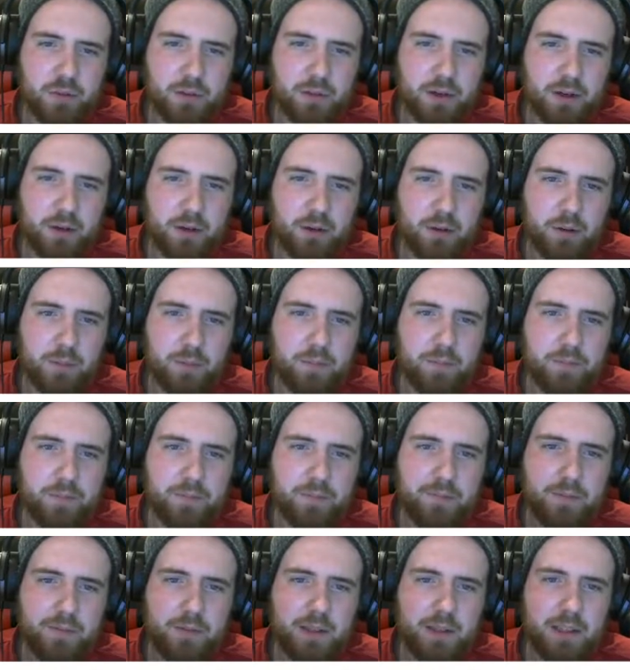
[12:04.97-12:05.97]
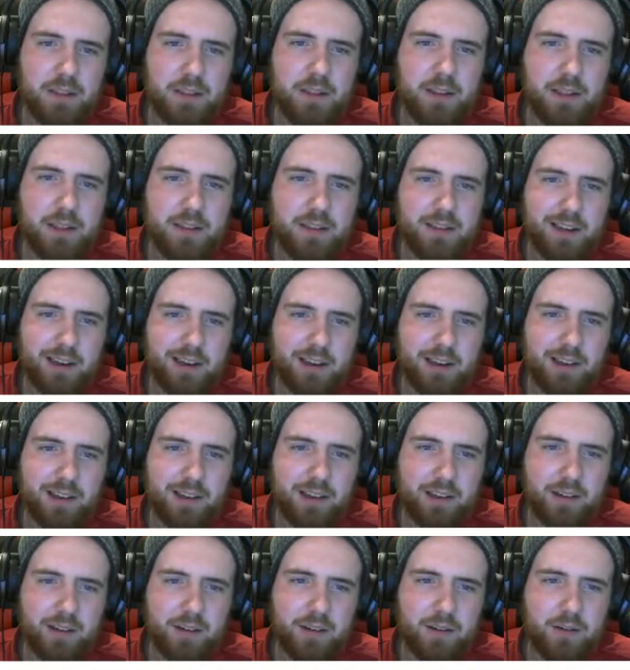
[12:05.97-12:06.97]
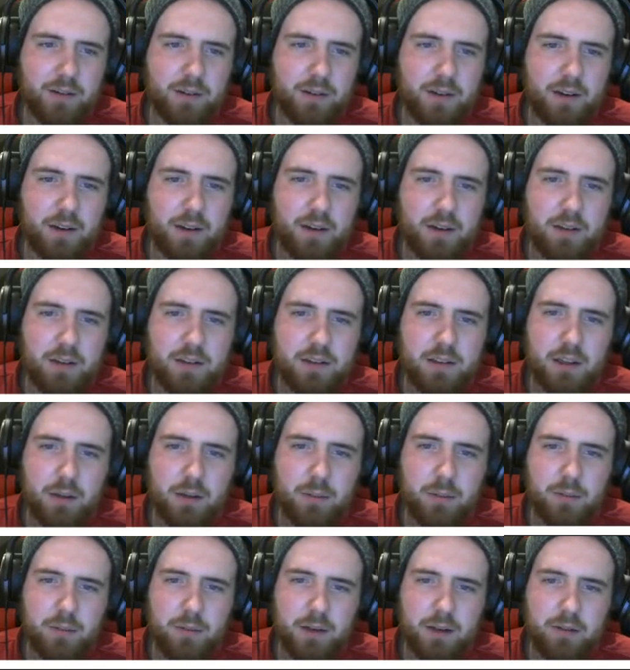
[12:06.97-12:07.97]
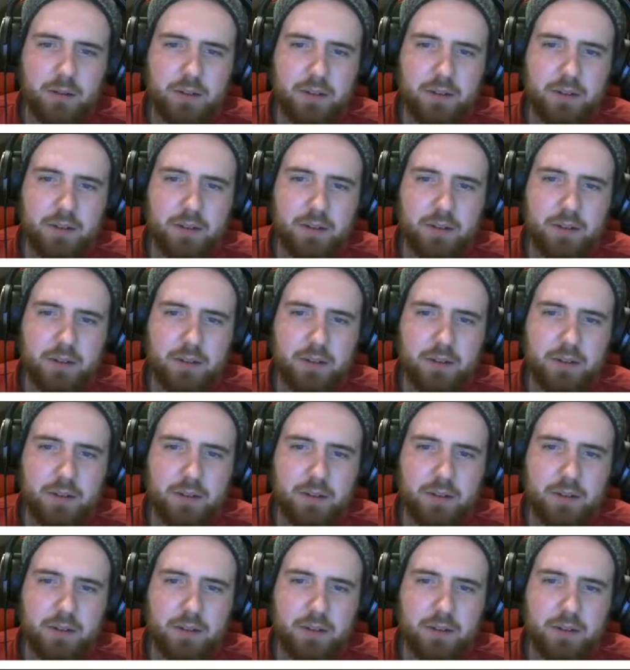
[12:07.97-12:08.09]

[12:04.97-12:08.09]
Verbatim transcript: we get home. That's like a thing though. See, can we